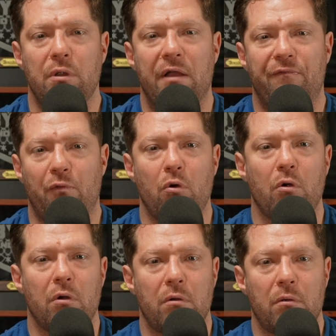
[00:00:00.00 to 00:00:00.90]
that
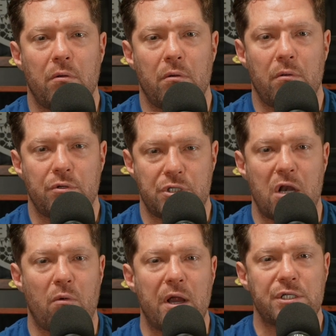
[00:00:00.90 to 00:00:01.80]
4
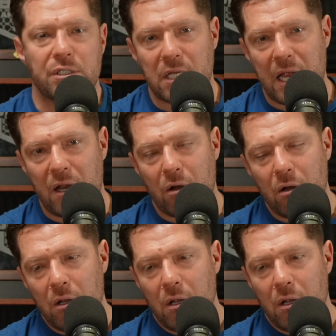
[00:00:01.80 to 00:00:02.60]
generations later,